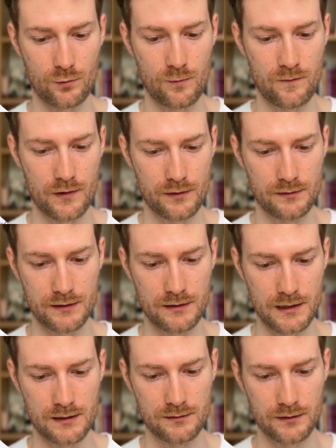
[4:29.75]
over the
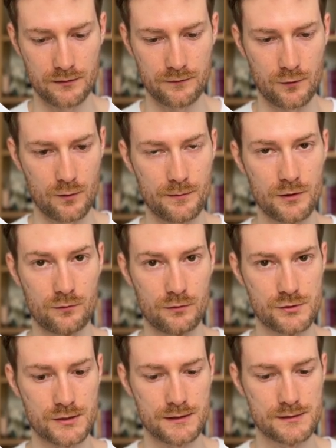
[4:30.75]
data from Google
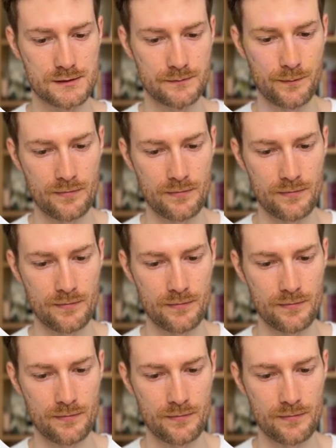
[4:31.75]
Sheets.